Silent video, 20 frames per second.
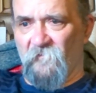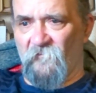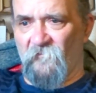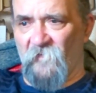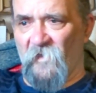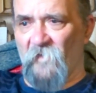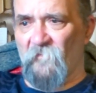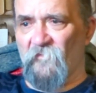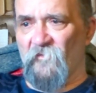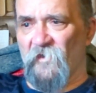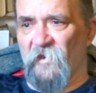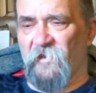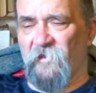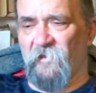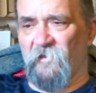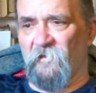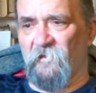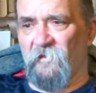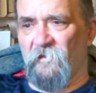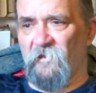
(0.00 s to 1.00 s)

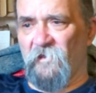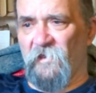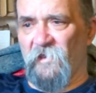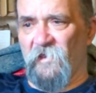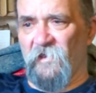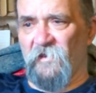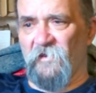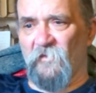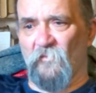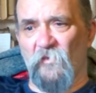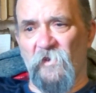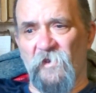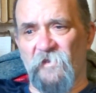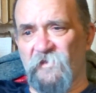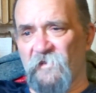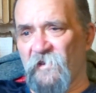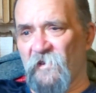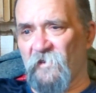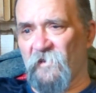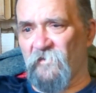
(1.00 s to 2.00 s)
fabric in a way
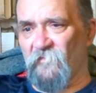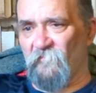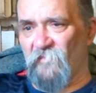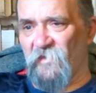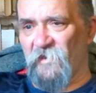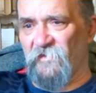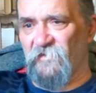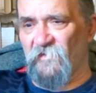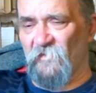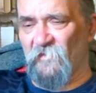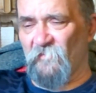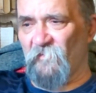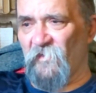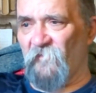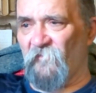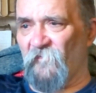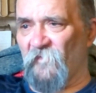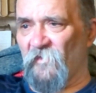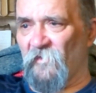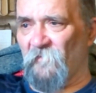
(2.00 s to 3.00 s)
that hadn't been done
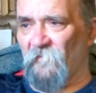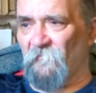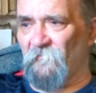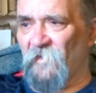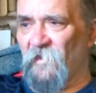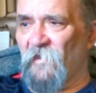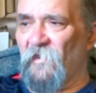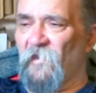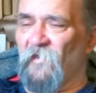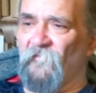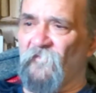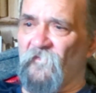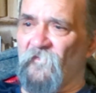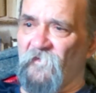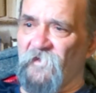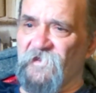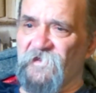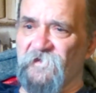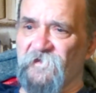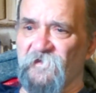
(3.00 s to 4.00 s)
before.
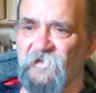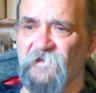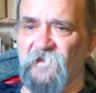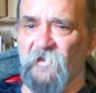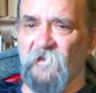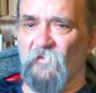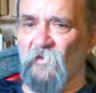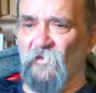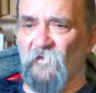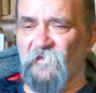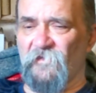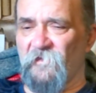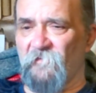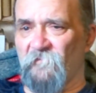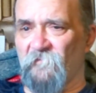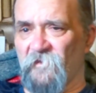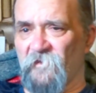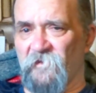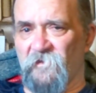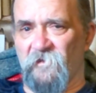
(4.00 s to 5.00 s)
For instance, there were
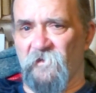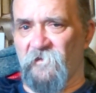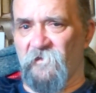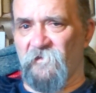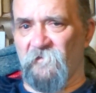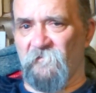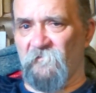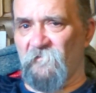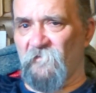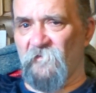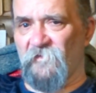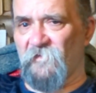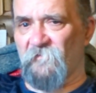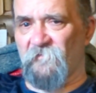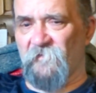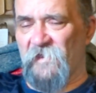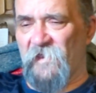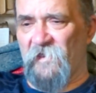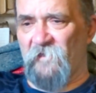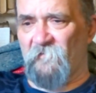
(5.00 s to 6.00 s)
other
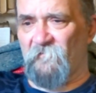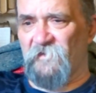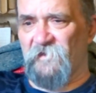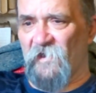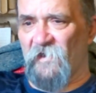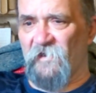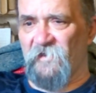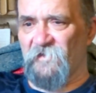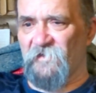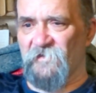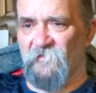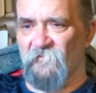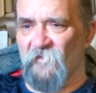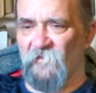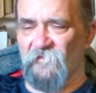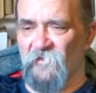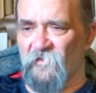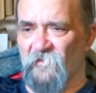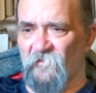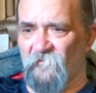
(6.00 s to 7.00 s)
dyers
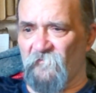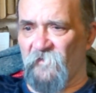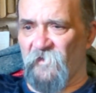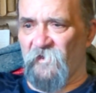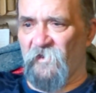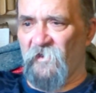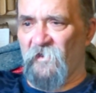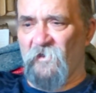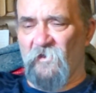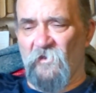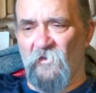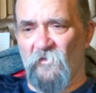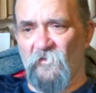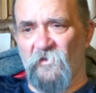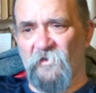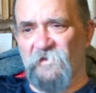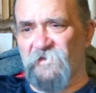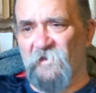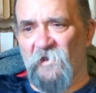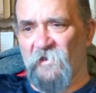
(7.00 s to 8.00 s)
around the country who
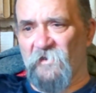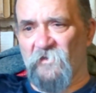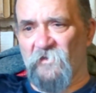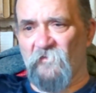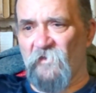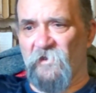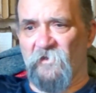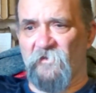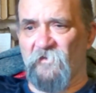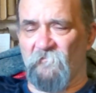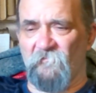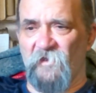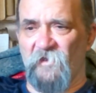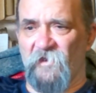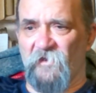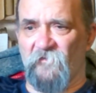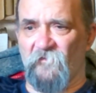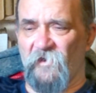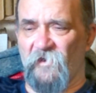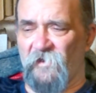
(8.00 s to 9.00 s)
could dye green, could
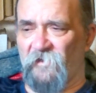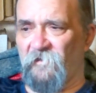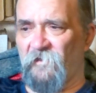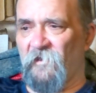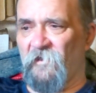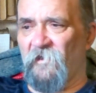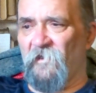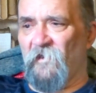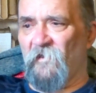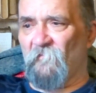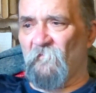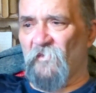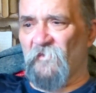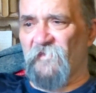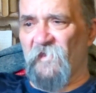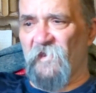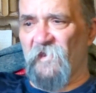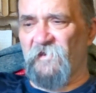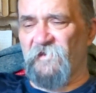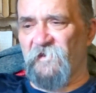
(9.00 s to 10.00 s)
make green,
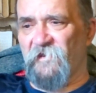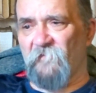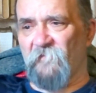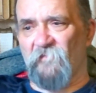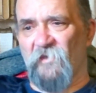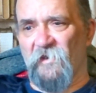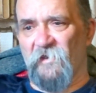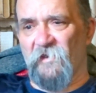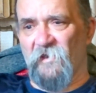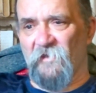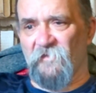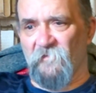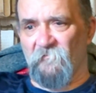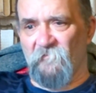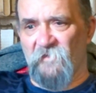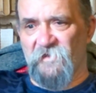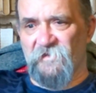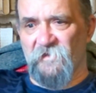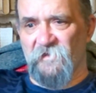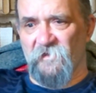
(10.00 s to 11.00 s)
but they did it by either
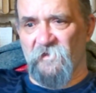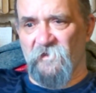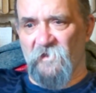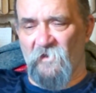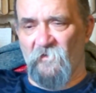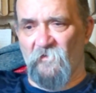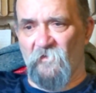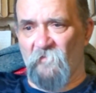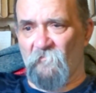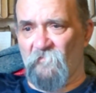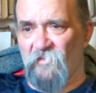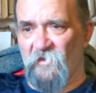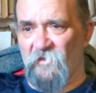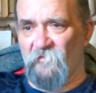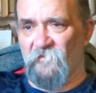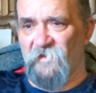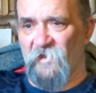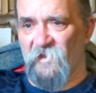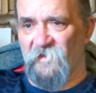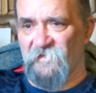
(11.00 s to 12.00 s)
mixing yellow and
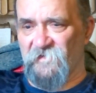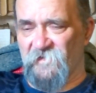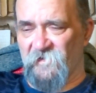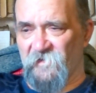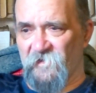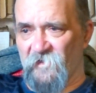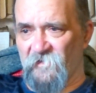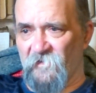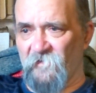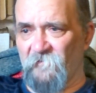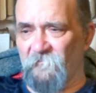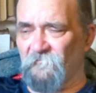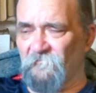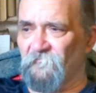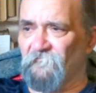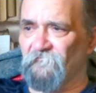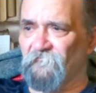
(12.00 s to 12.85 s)
blue dyes together